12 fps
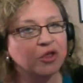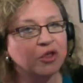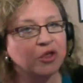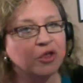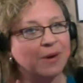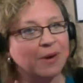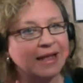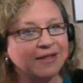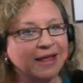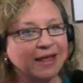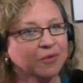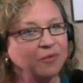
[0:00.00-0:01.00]
you're going to want
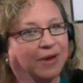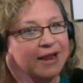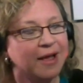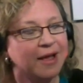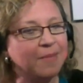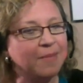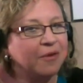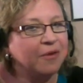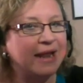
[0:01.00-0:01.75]
to click right up in the